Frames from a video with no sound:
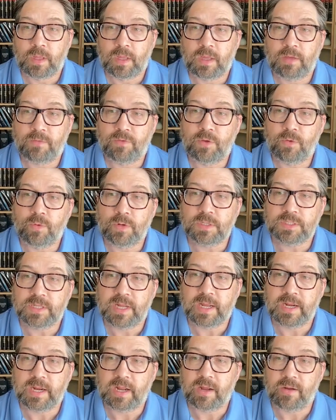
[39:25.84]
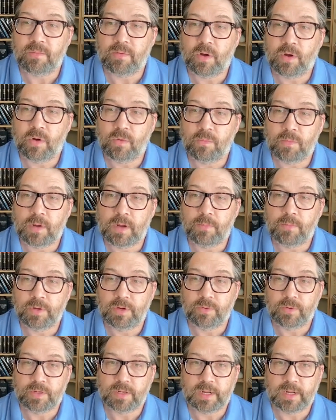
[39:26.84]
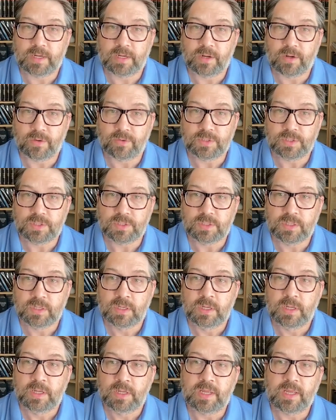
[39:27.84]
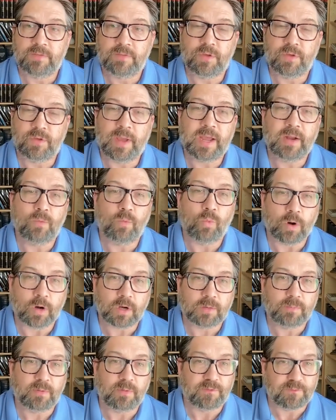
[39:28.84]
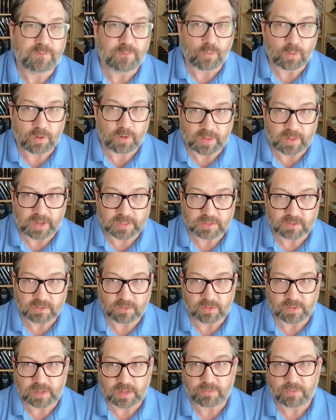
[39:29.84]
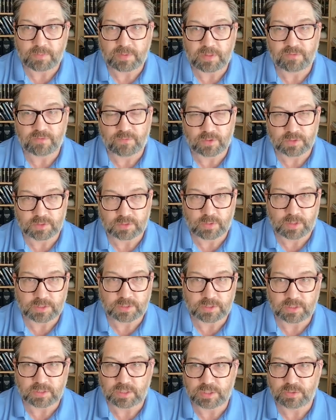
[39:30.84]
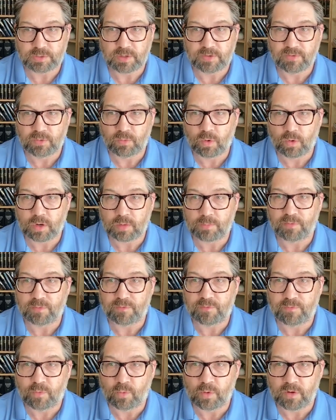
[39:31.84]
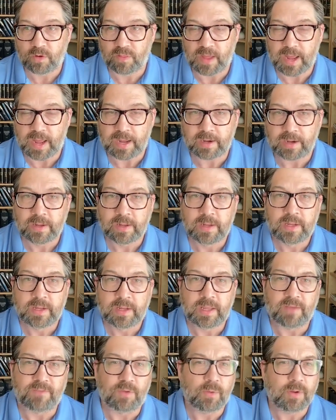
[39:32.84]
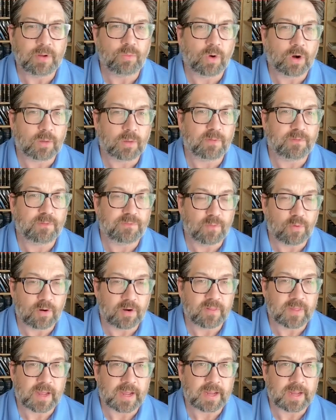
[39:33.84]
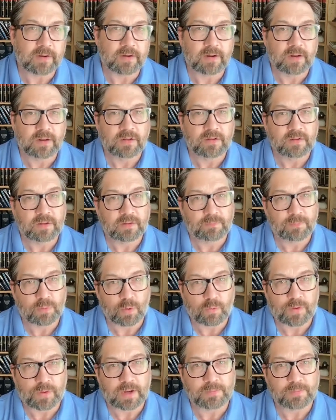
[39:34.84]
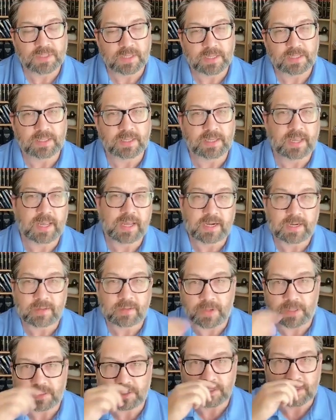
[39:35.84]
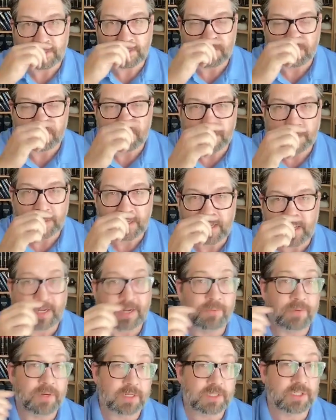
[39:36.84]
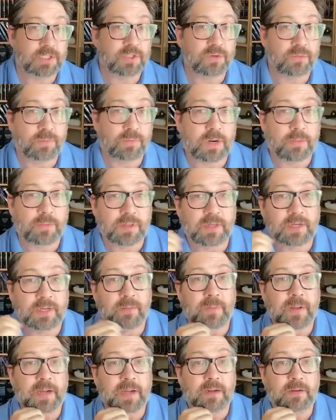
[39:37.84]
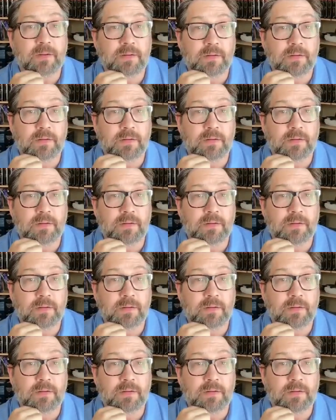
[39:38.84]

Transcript: if you were a stay-at-home mom when you were diagnosed, if you had worked before that, so that would be the first question. Did you ever work before that? If you had worked before that, programs like the Canada Pension Disability, and I would assume probably the Quebec